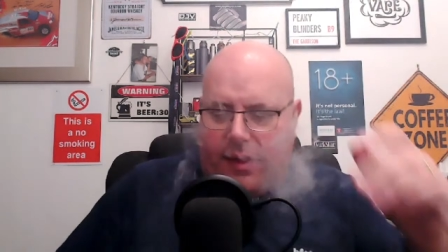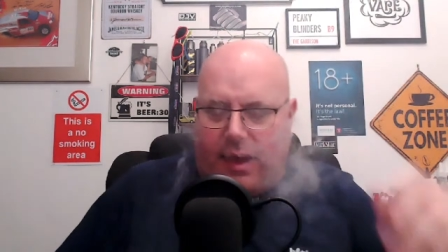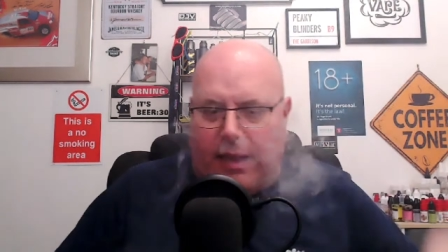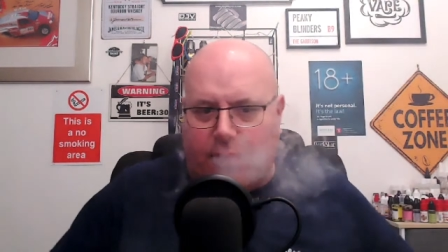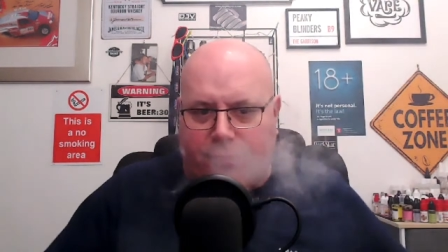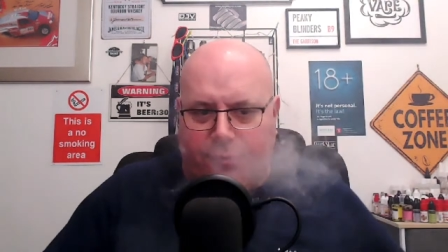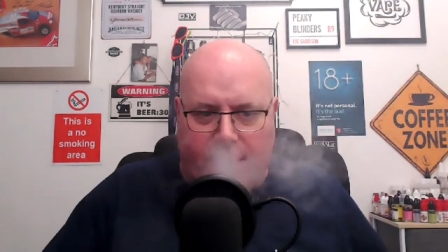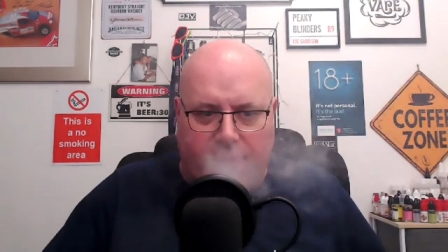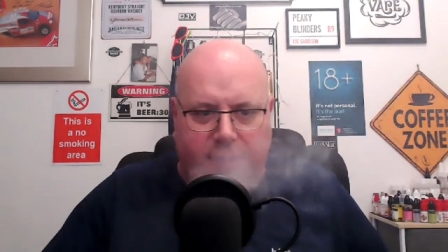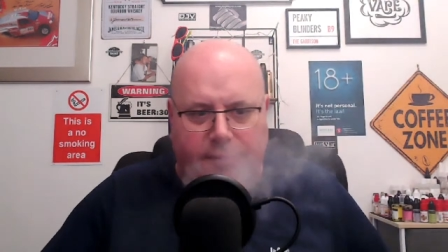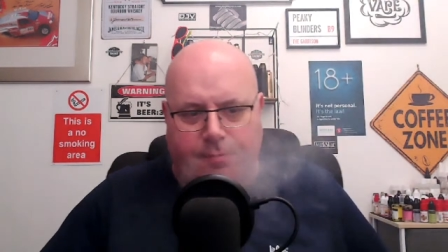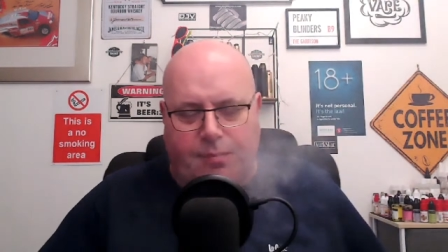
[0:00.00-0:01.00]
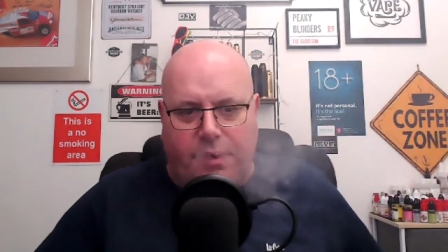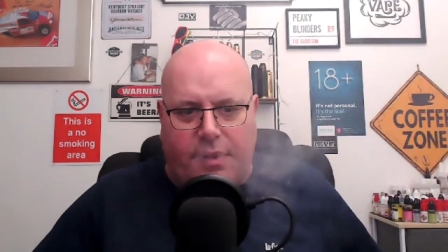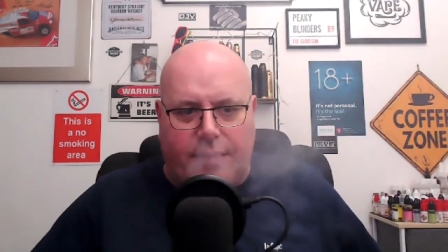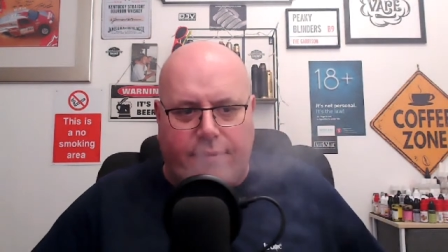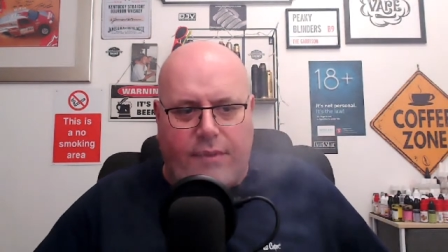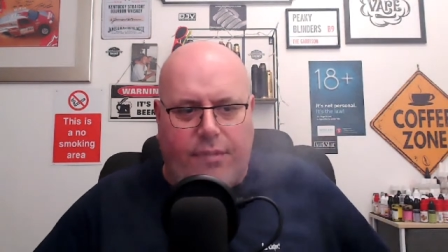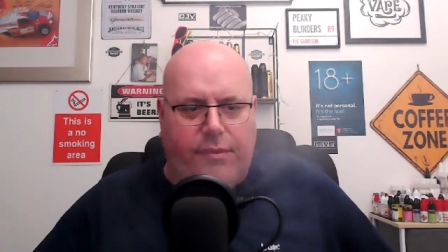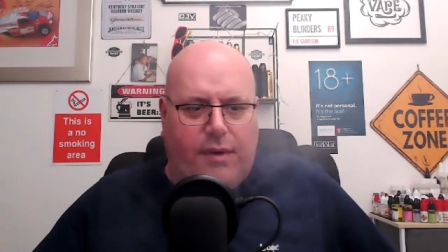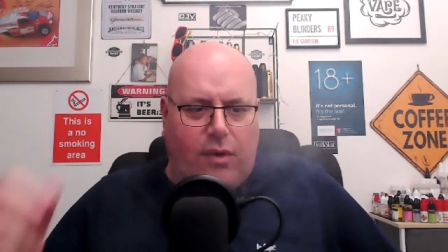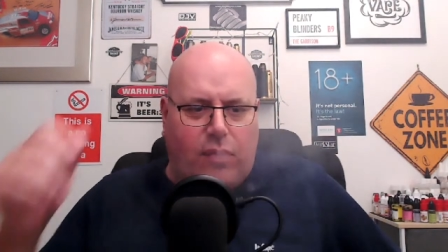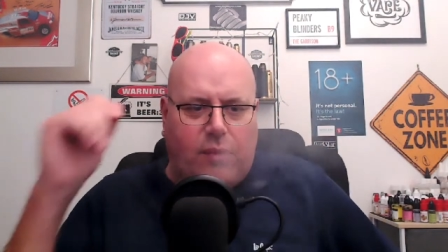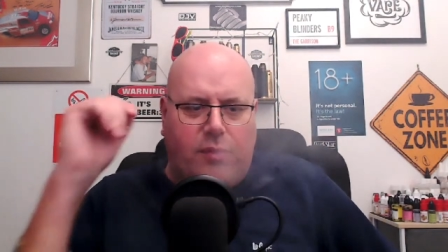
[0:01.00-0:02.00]
I love travelling, and I
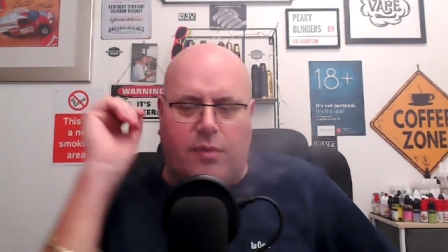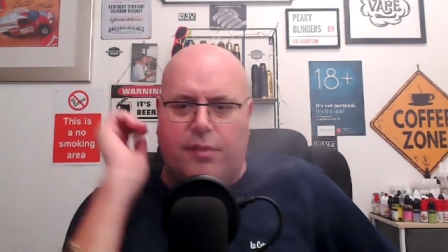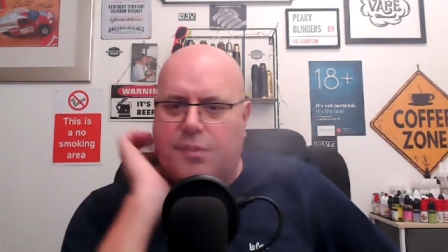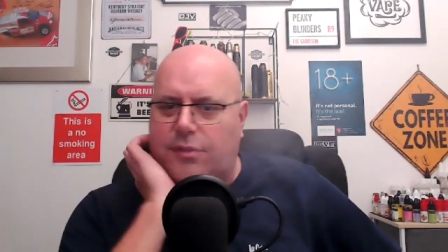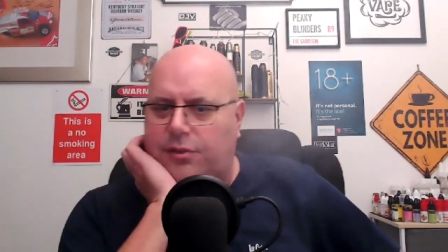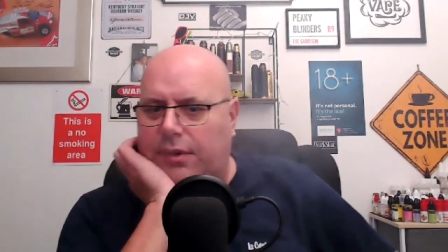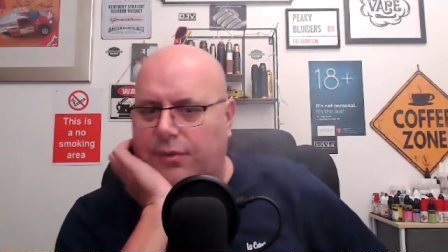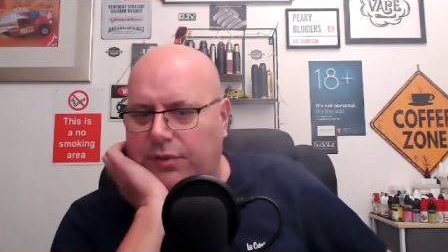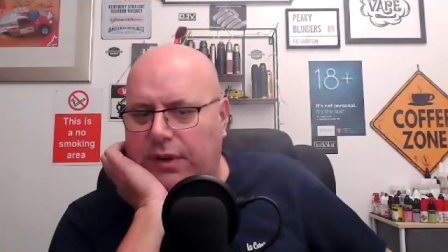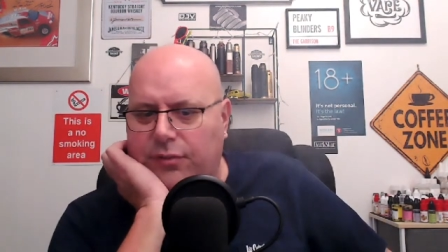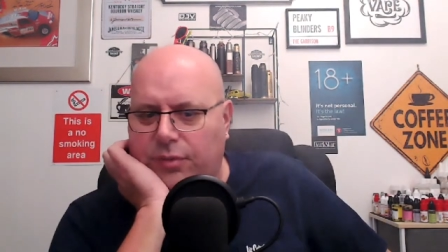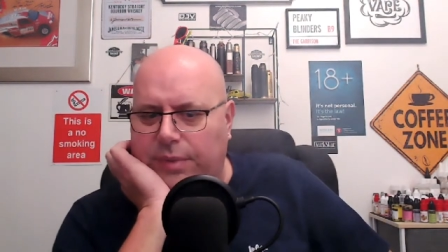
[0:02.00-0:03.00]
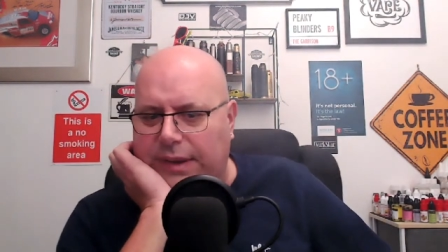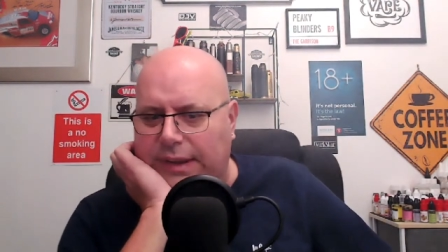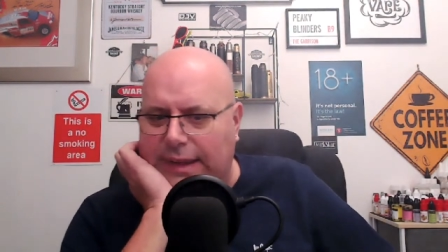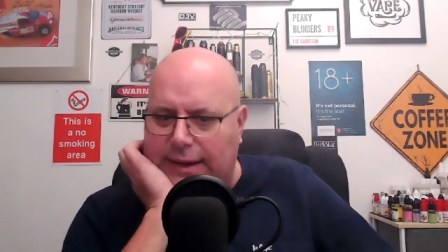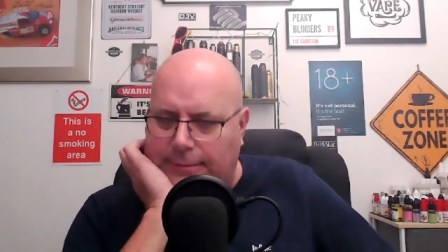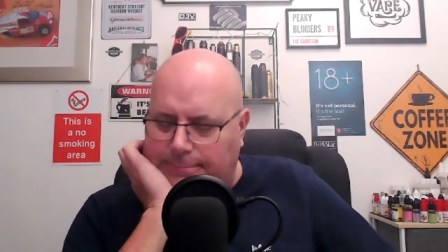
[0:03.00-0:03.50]
always wanted to travel right from being a kid.